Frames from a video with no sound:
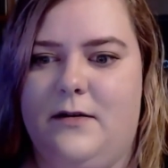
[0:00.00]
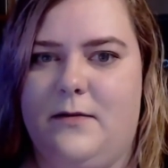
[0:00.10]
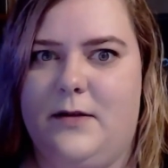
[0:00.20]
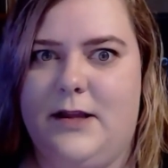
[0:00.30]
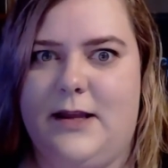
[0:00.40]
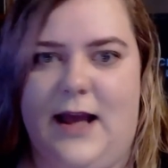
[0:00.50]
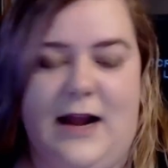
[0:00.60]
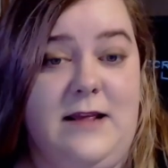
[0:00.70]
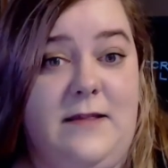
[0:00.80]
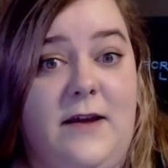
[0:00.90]
really
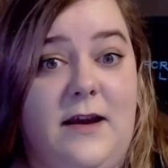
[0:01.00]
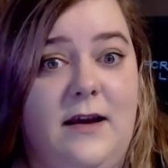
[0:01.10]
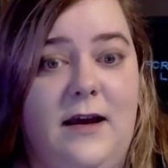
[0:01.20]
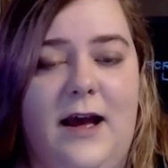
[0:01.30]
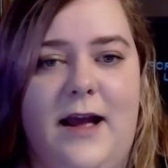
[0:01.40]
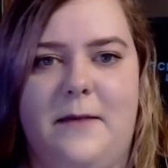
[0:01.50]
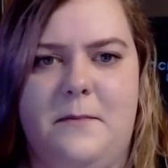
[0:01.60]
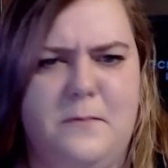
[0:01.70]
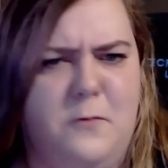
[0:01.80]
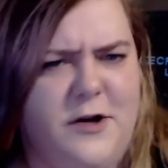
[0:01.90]
anything. I
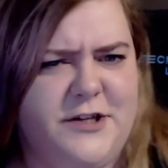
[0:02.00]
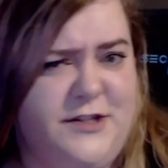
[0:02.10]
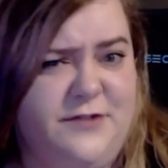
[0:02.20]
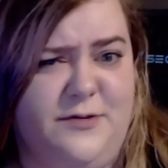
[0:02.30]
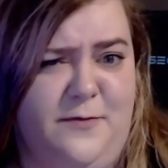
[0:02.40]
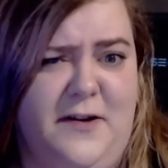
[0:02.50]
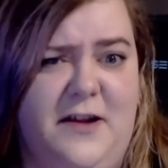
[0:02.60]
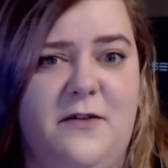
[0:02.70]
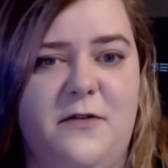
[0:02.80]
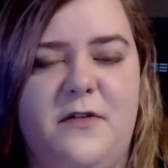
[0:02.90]
watched YouTube
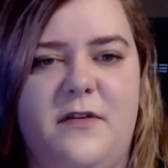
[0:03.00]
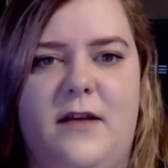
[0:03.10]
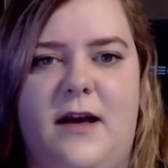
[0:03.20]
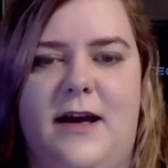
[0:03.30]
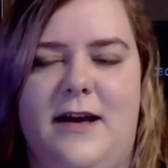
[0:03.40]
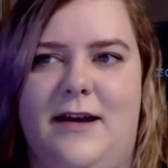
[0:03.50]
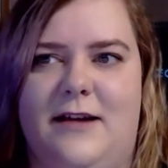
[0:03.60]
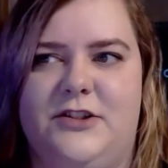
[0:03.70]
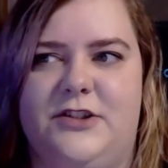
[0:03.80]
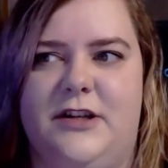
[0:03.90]
videos. I
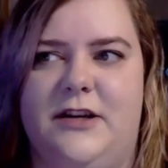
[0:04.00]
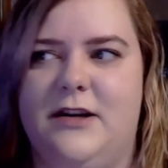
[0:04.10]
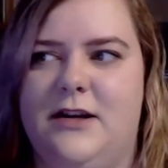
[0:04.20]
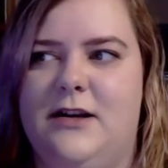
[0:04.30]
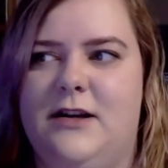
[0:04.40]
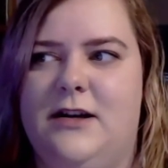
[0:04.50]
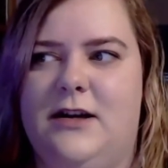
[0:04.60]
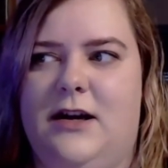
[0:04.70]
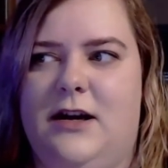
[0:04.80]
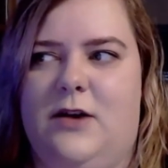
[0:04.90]
actually
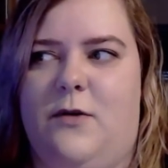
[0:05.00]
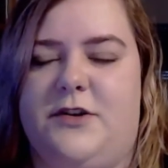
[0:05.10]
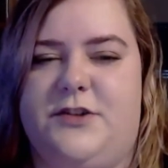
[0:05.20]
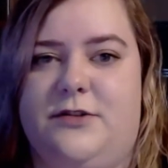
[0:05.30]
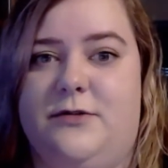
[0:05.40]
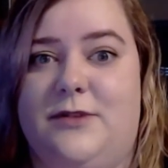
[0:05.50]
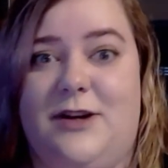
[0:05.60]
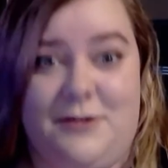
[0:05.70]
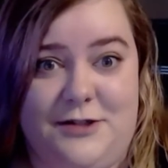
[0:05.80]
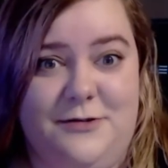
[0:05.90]
watched through
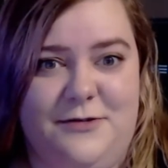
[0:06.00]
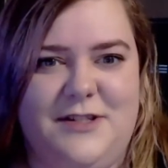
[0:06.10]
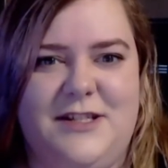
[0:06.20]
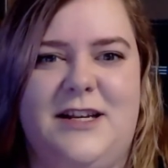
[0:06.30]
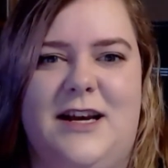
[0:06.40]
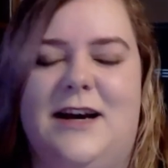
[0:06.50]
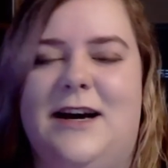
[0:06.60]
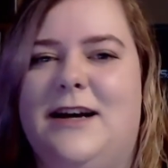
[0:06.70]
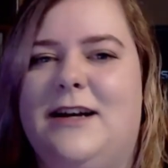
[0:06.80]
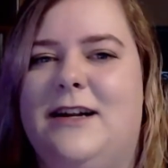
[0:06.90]
cartoons
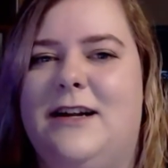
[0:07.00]
on